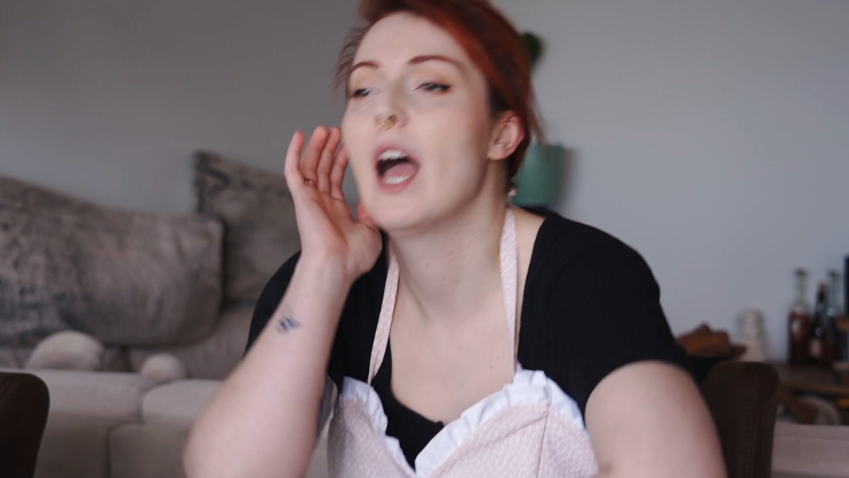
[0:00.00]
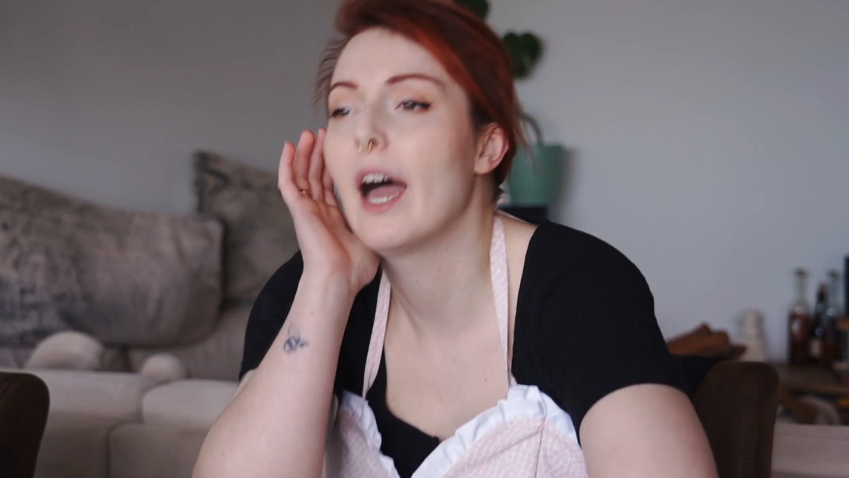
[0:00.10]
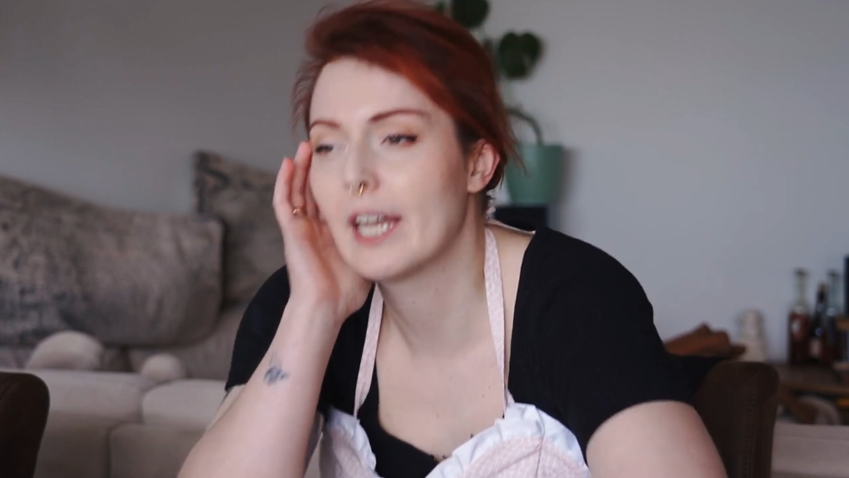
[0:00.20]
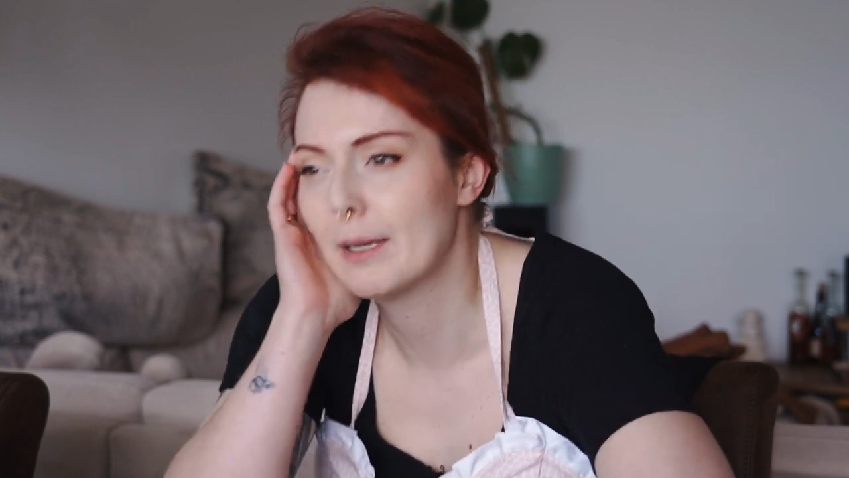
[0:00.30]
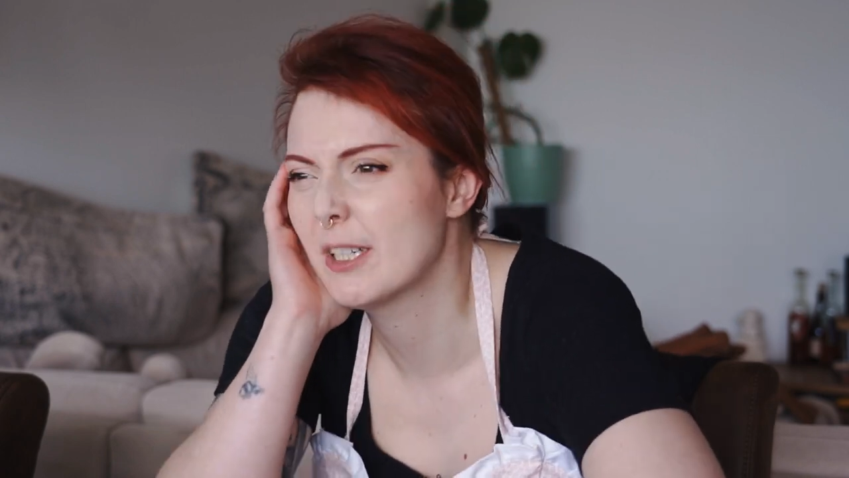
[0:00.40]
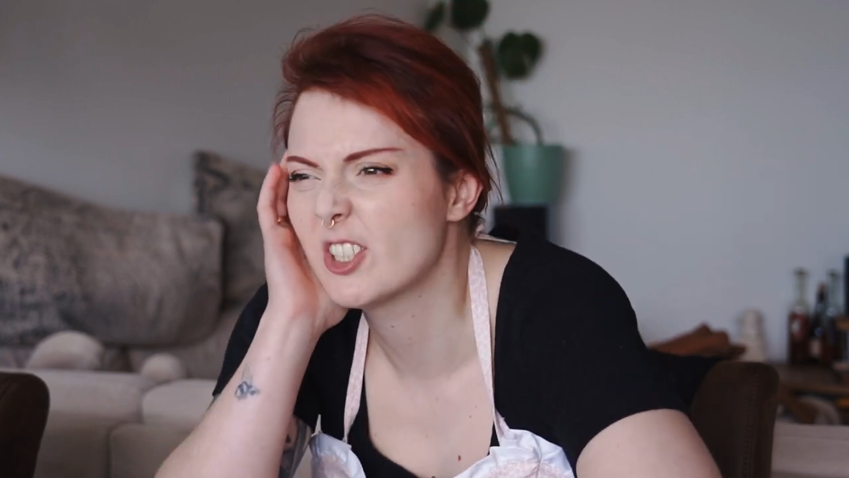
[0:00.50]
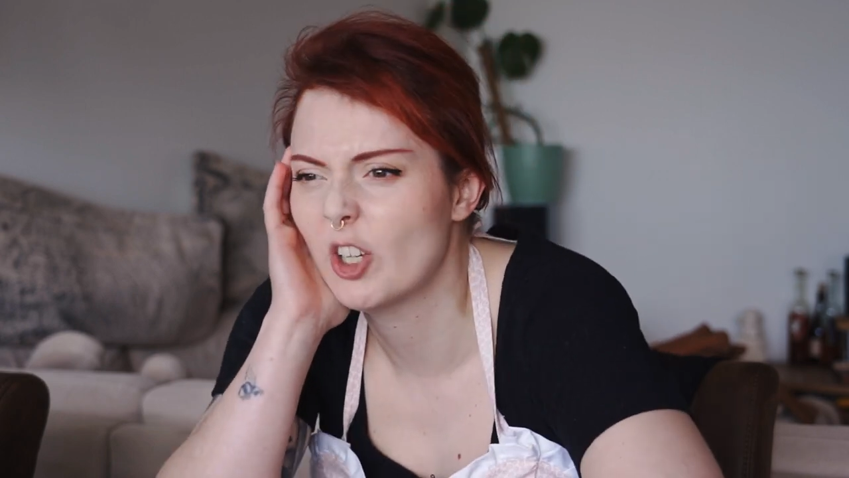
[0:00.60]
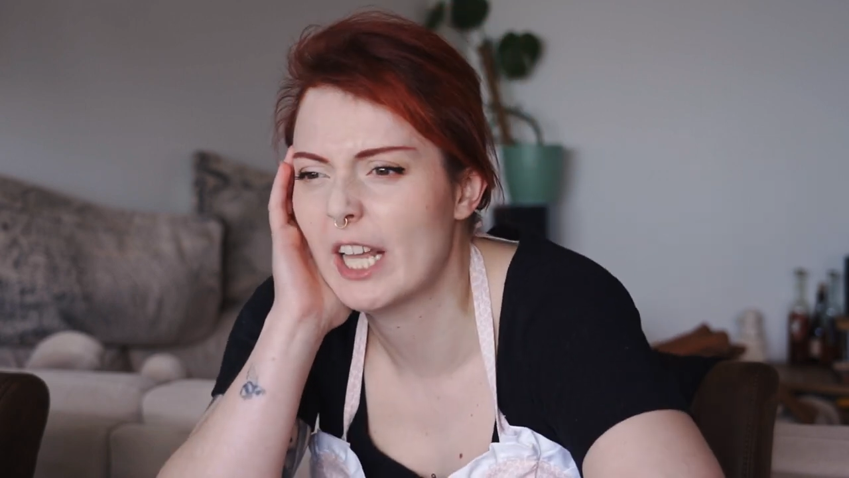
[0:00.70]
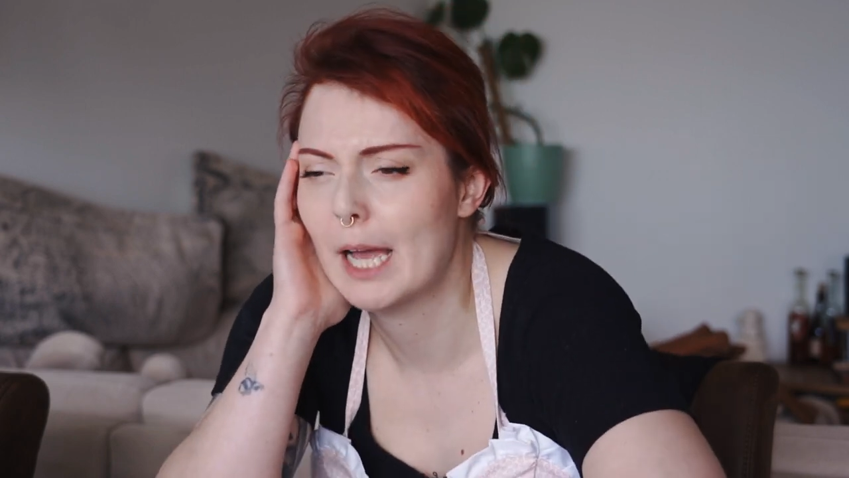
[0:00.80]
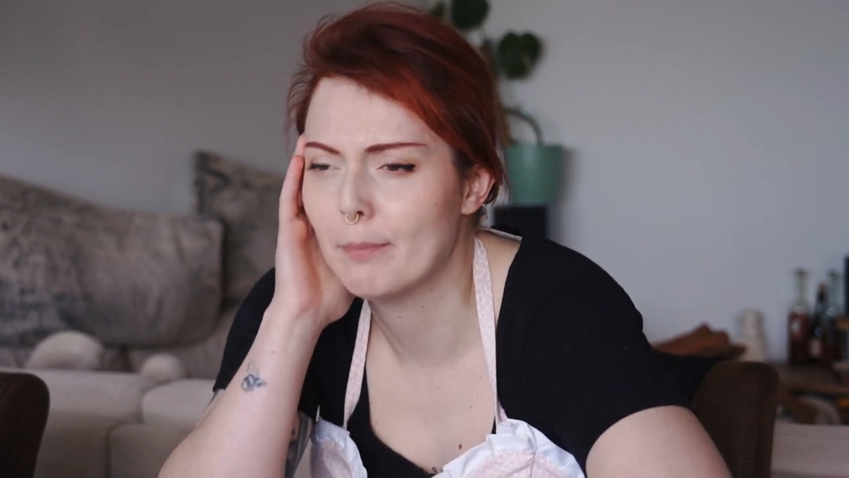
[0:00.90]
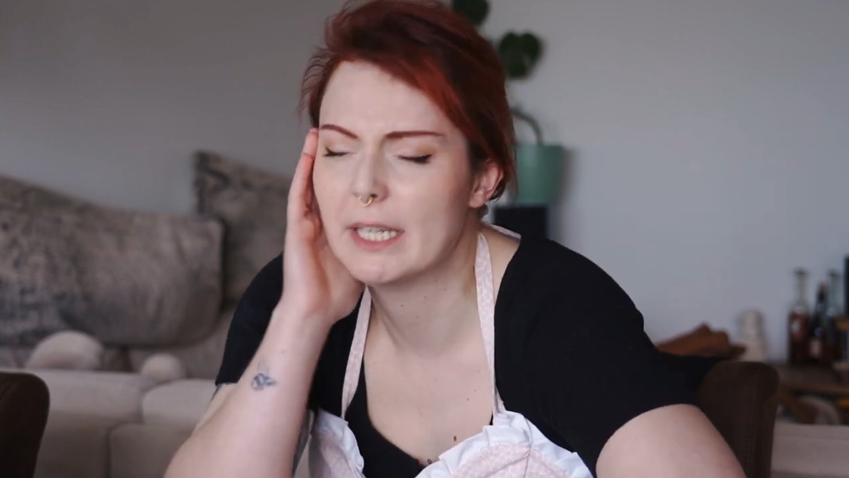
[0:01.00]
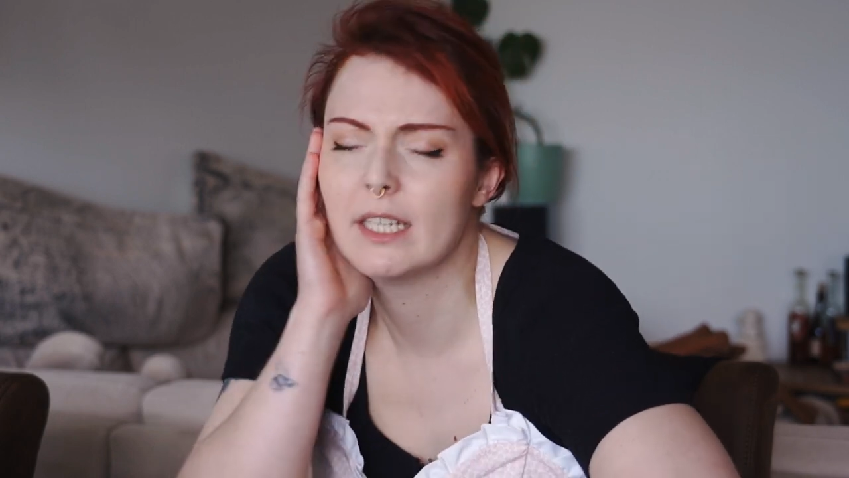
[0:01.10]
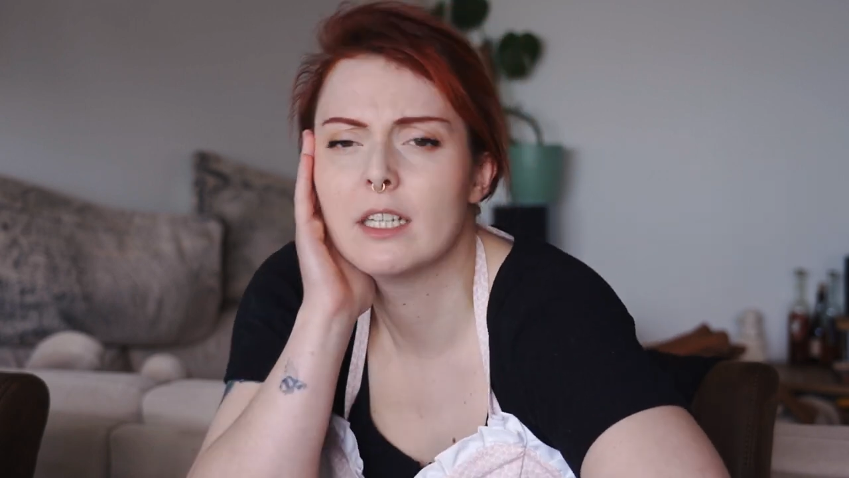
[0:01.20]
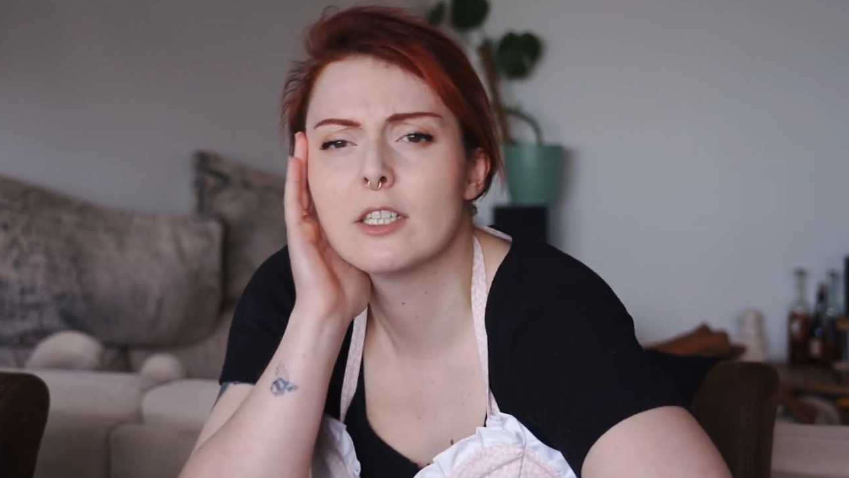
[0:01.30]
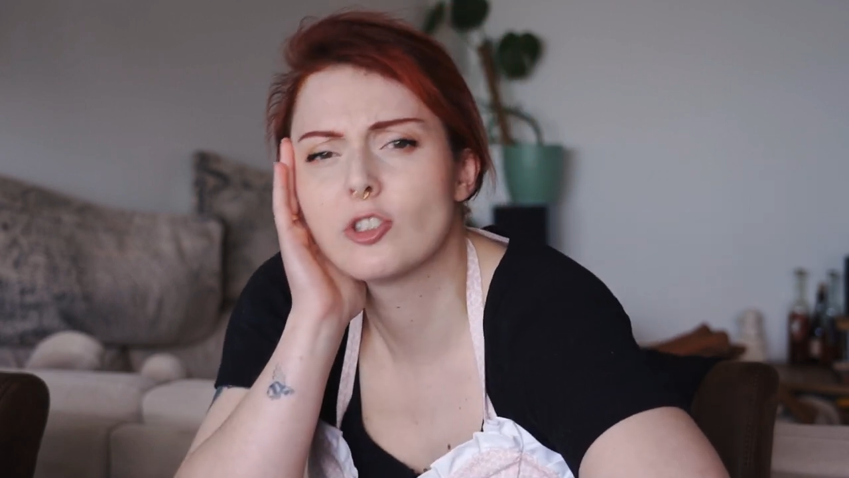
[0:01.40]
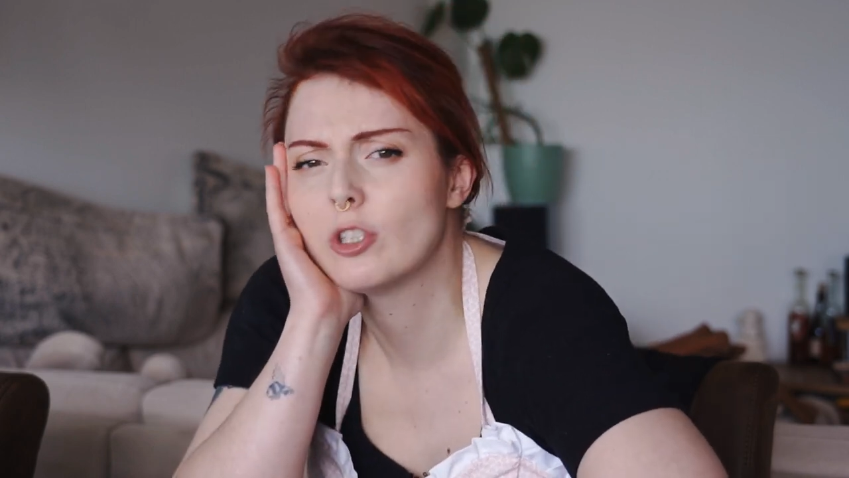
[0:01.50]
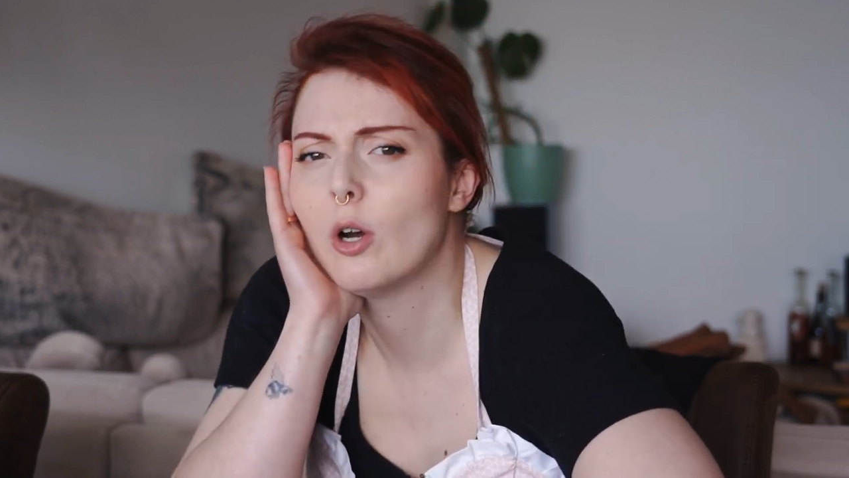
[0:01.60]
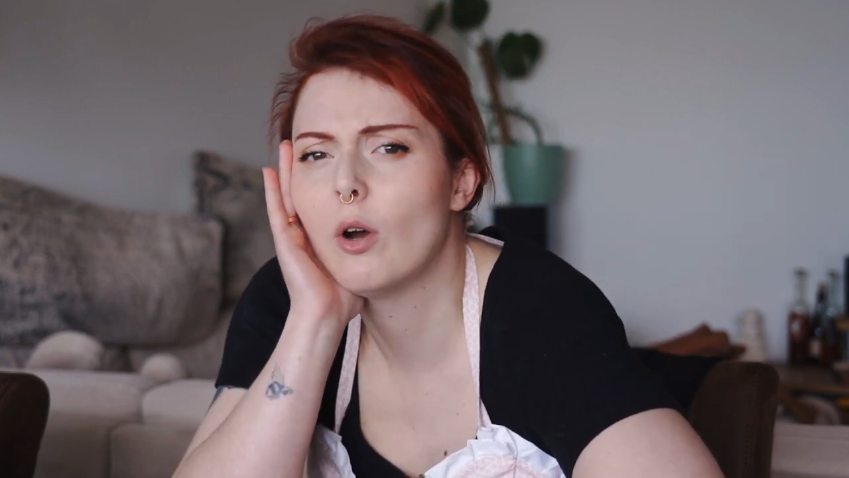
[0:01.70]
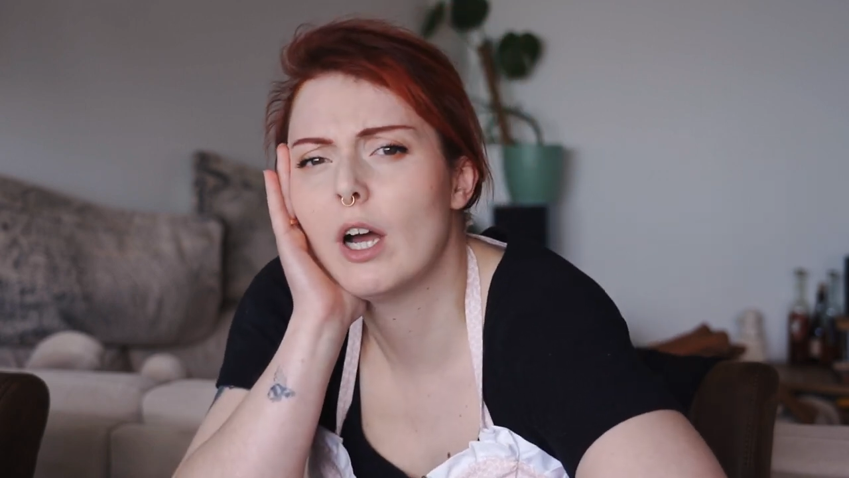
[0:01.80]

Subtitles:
And I'm actually happy. So